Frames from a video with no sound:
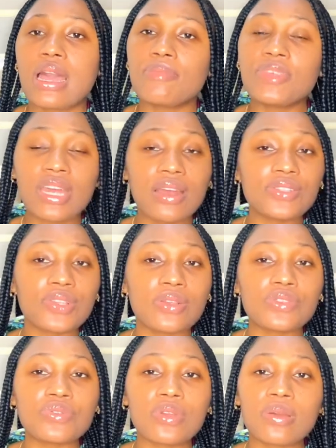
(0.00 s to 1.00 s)
mineral
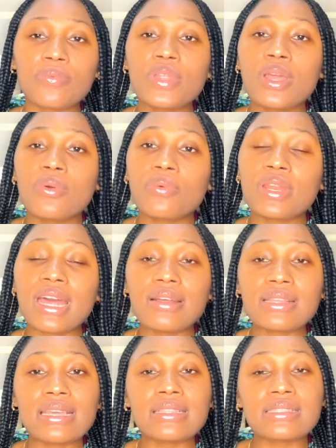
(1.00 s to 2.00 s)
sunscreen
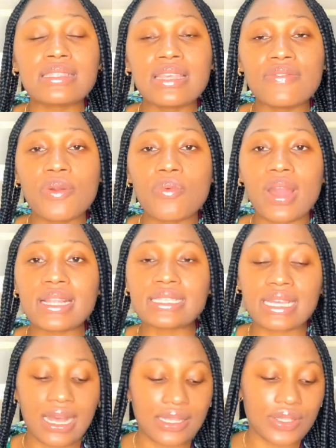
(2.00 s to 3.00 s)
without it leaving white
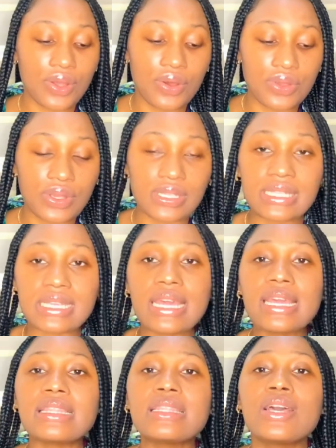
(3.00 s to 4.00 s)
cast on your
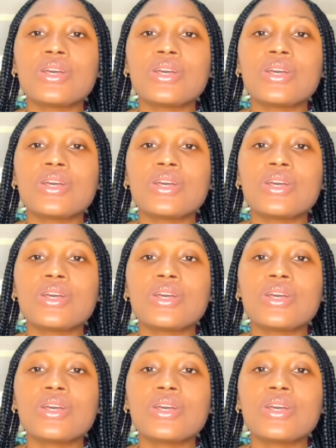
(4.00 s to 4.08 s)
skin.